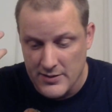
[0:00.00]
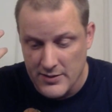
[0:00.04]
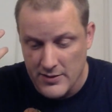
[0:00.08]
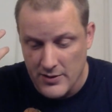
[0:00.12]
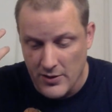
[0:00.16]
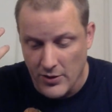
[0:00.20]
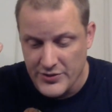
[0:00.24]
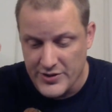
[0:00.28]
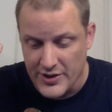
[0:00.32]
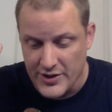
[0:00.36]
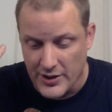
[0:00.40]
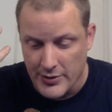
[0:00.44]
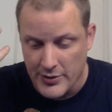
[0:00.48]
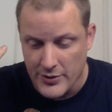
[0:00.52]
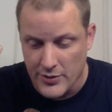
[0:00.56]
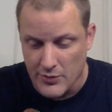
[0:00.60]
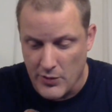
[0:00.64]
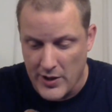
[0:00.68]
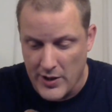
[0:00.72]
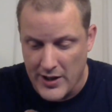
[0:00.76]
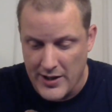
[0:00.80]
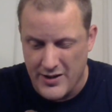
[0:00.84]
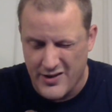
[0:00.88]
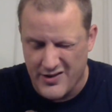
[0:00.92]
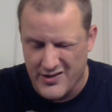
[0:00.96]
goes under the
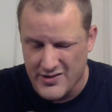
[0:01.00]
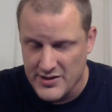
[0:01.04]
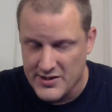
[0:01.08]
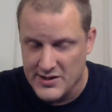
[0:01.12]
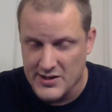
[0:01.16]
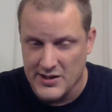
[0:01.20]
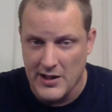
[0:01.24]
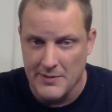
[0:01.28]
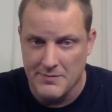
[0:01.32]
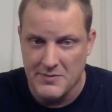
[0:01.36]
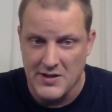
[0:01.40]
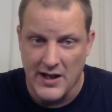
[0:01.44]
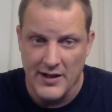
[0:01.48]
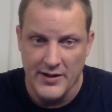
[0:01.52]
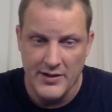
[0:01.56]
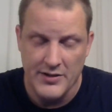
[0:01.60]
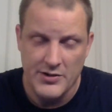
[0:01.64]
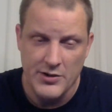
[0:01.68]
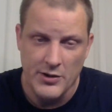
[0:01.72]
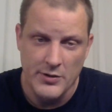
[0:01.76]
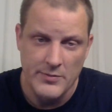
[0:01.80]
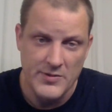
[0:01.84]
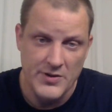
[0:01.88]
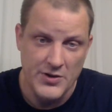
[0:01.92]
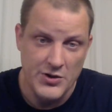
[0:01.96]
radar and slept on in
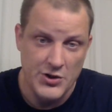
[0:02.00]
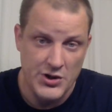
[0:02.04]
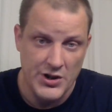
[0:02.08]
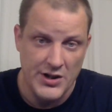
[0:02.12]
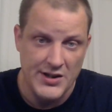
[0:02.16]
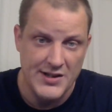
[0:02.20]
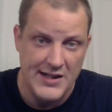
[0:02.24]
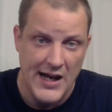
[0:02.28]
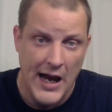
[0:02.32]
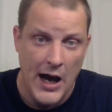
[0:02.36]
terms of just